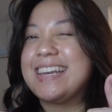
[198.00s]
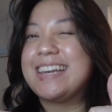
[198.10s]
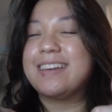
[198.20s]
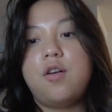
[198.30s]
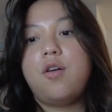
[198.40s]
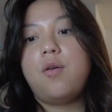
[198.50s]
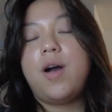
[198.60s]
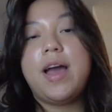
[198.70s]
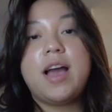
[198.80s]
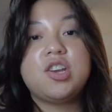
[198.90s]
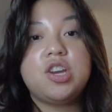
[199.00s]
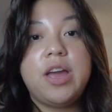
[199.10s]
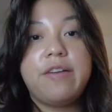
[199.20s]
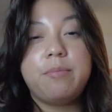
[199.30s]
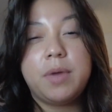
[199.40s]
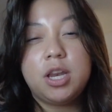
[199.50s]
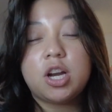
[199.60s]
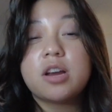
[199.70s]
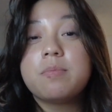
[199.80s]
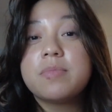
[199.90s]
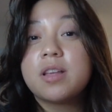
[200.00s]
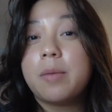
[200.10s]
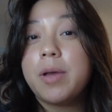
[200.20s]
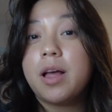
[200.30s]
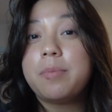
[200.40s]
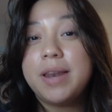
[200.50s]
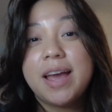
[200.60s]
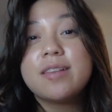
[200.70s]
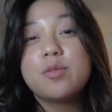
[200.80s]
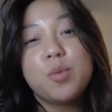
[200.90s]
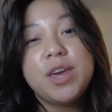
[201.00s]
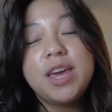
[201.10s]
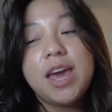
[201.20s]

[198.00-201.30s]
So I actually have midterms coming up next week,